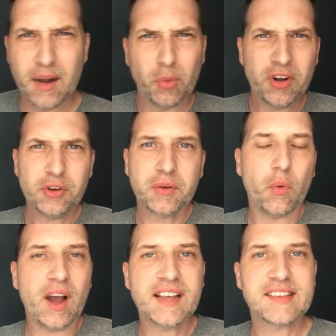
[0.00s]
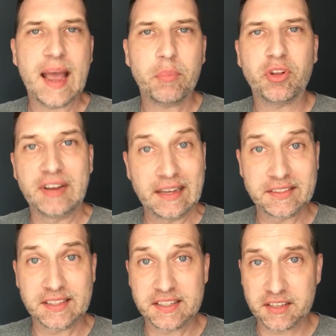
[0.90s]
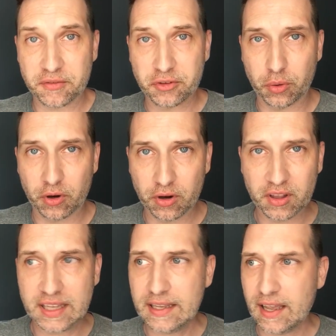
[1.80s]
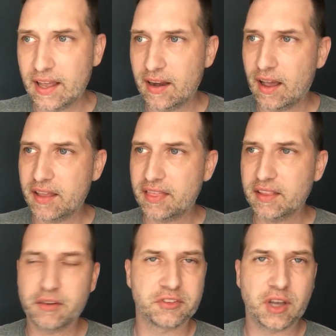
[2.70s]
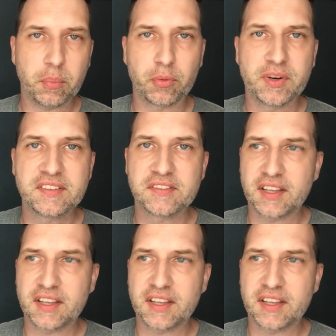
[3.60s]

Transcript: And I'm wondering why is Apple announcing this stuff so early? And I think there's a couple reasons.